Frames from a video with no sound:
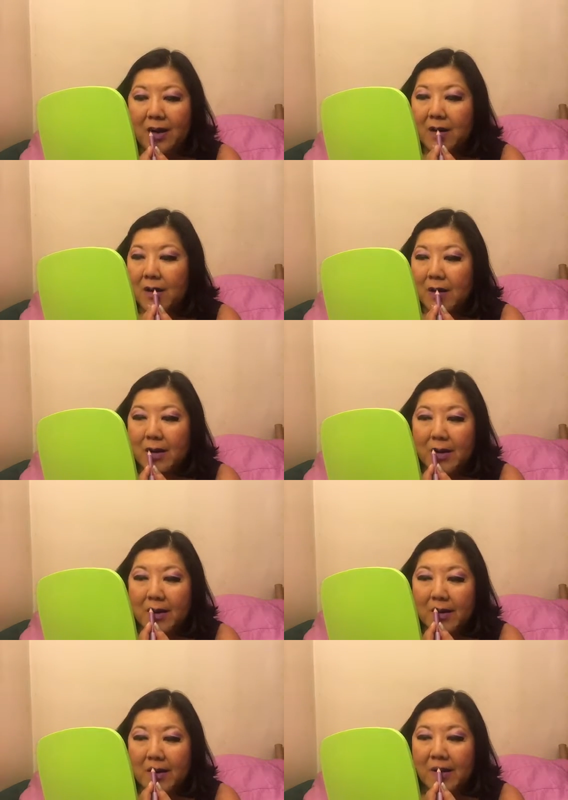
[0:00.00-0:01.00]

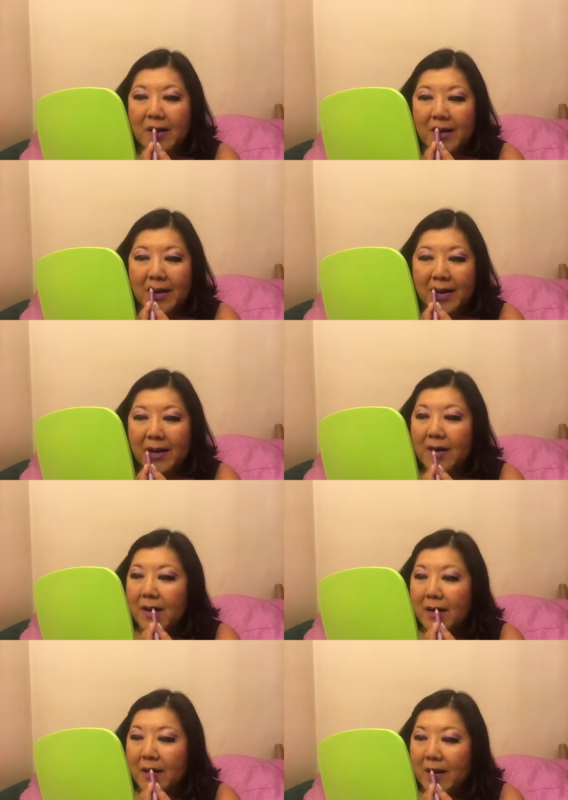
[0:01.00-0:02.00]

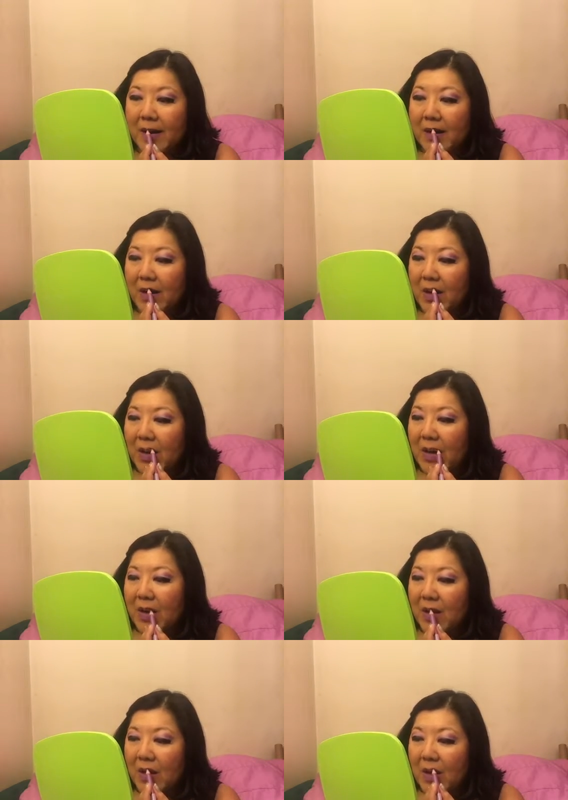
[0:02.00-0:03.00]

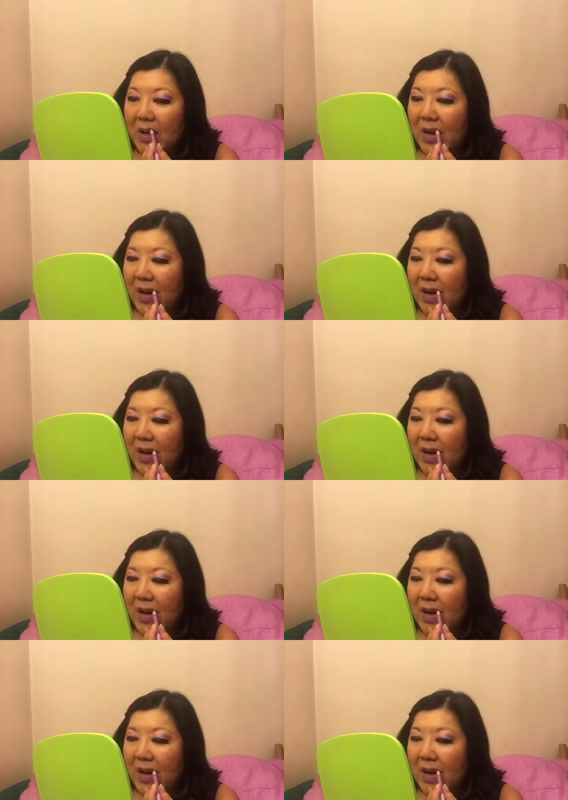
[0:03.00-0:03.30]
[no speech]